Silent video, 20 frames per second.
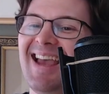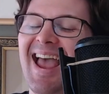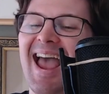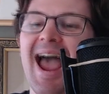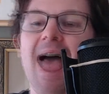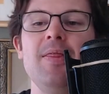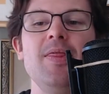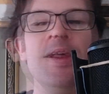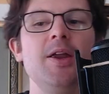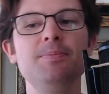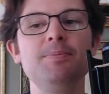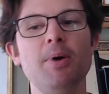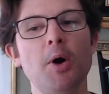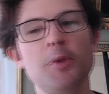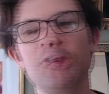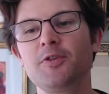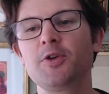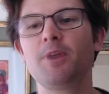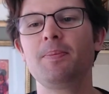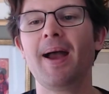And then
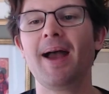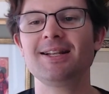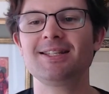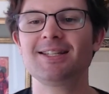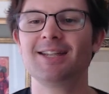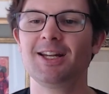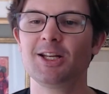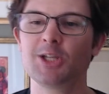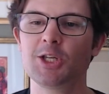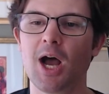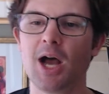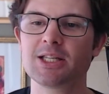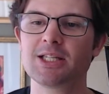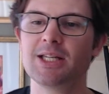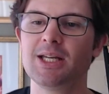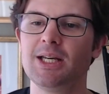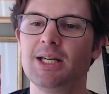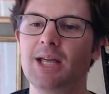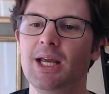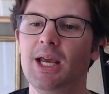both of your pets get
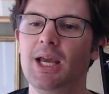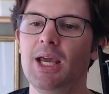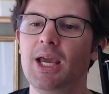exhausted.